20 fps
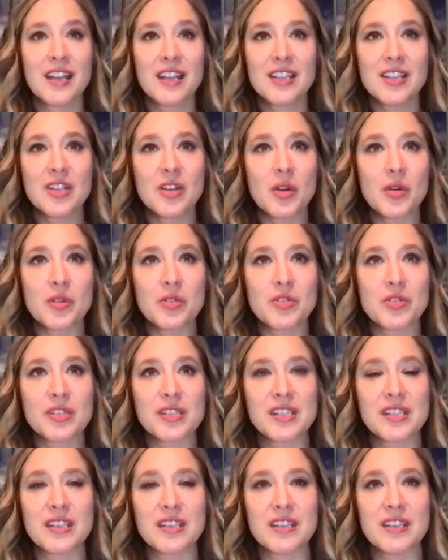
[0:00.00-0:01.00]
you know, you just
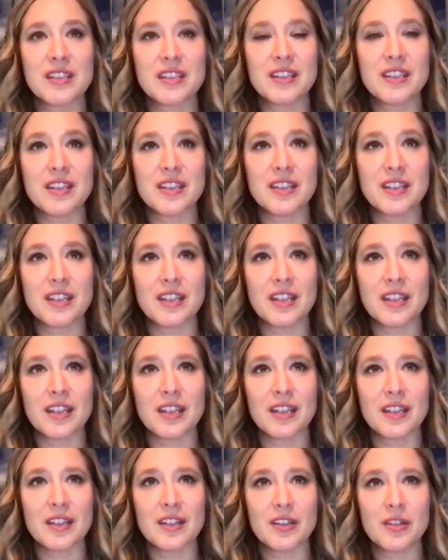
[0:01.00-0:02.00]

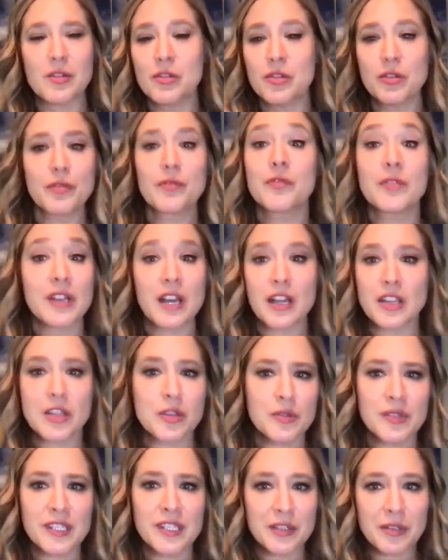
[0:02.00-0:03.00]
you you you
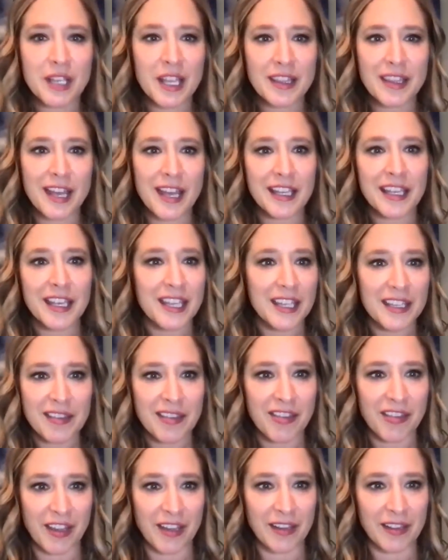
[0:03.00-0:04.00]
still get that kid
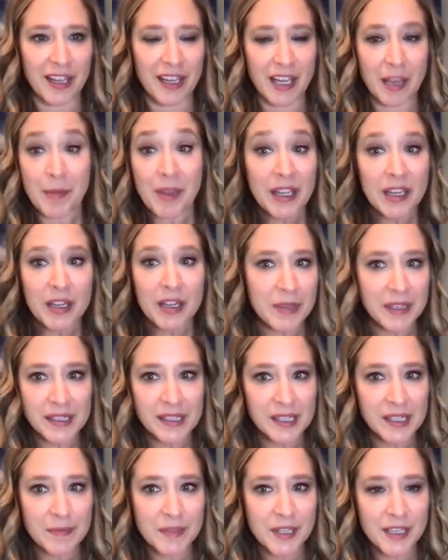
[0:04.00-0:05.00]
thing like am i going to miss
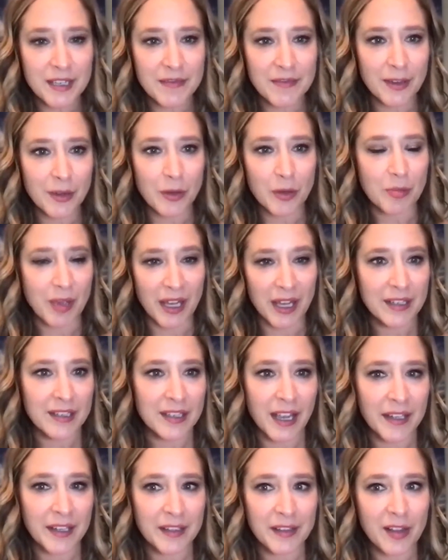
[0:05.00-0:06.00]
something if i go to bed at
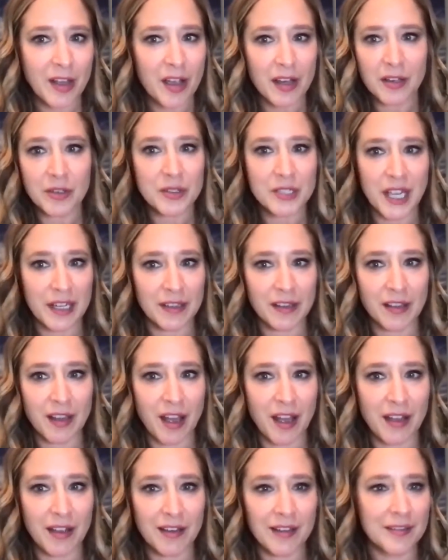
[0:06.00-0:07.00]
nine o'clock or ten
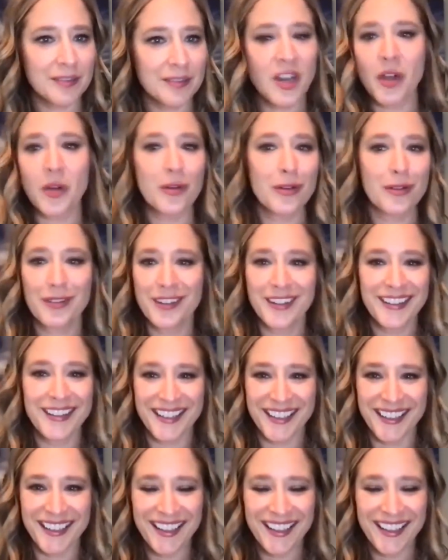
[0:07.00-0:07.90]
o'clock no mm-hmm.